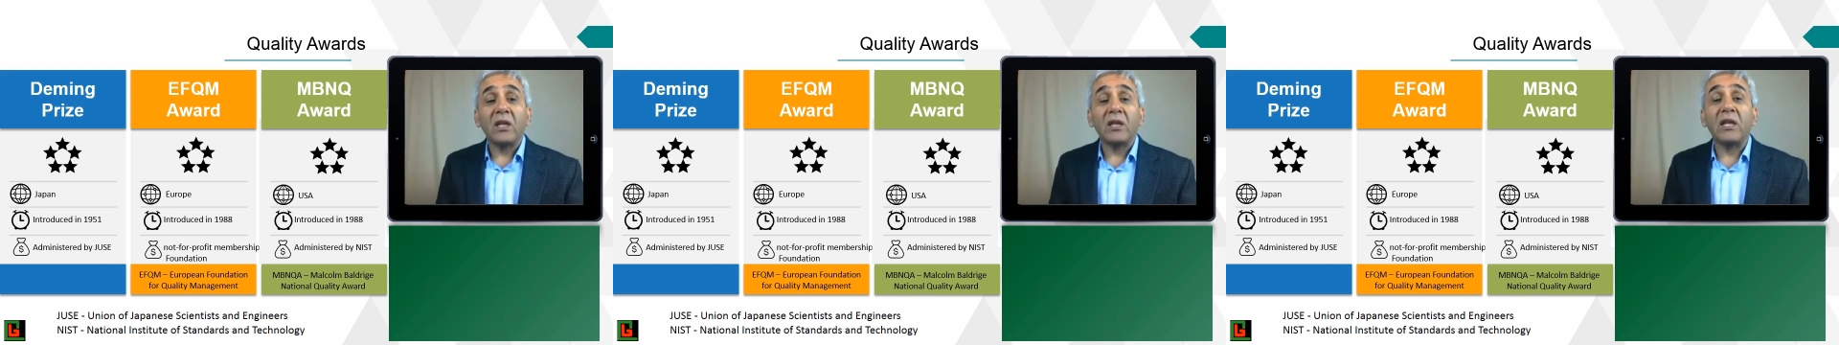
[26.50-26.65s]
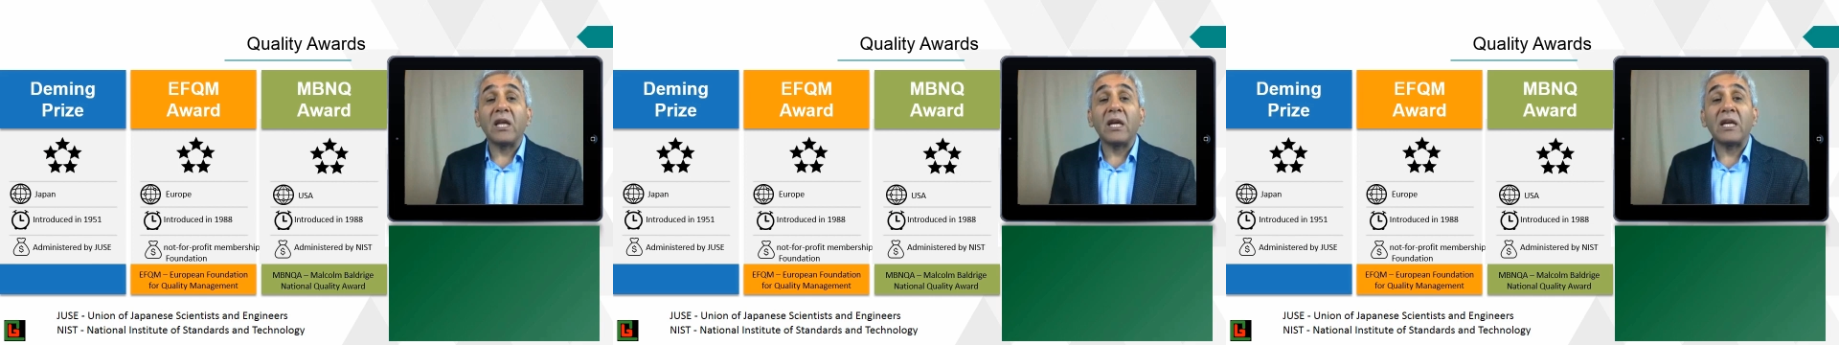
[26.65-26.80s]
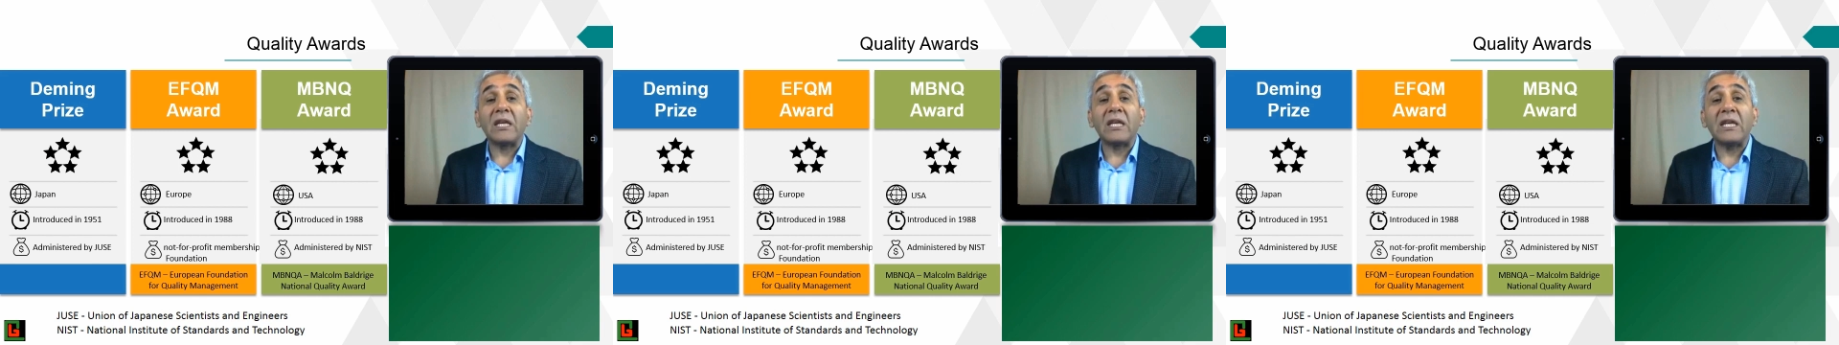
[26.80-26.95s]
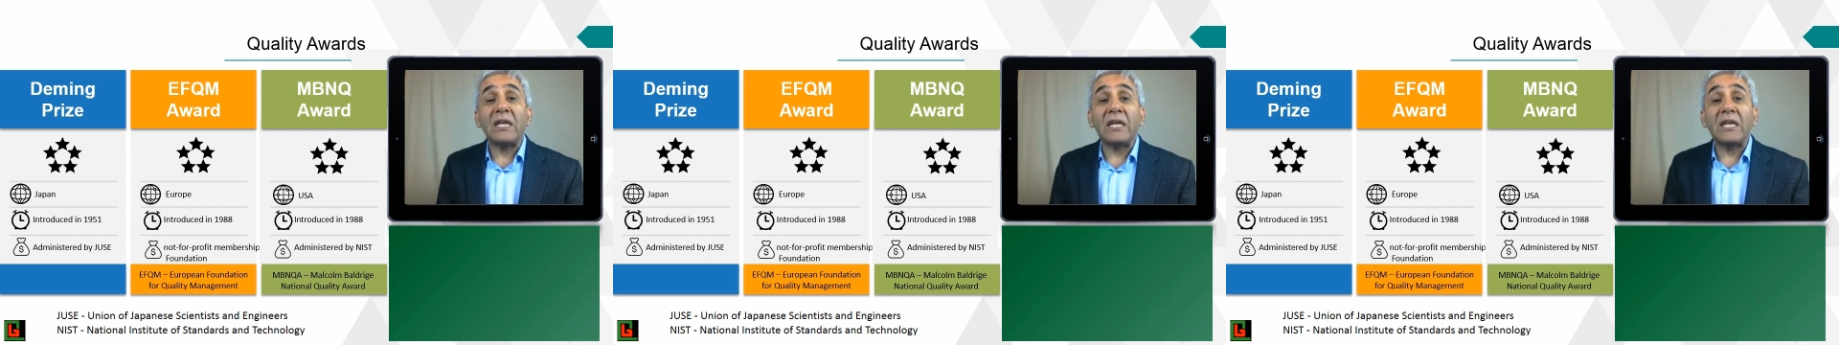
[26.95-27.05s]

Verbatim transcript: the